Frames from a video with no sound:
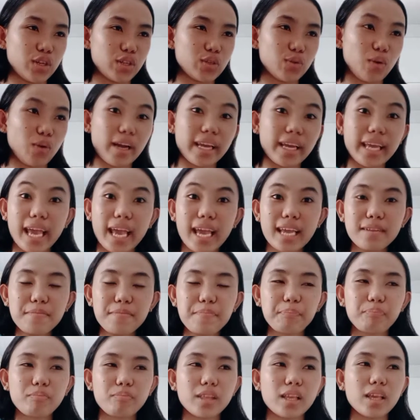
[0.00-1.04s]
So again,
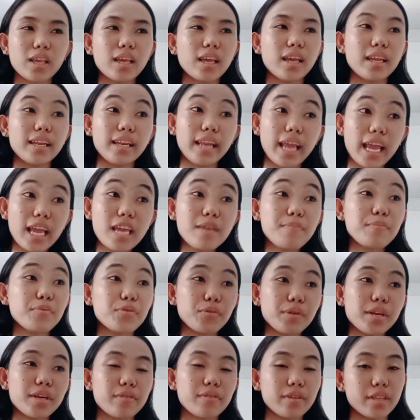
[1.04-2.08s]
name
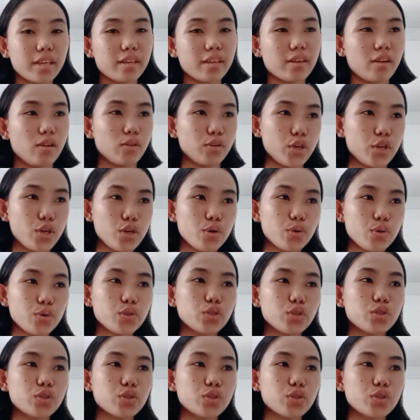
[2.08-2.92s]
3 critical cues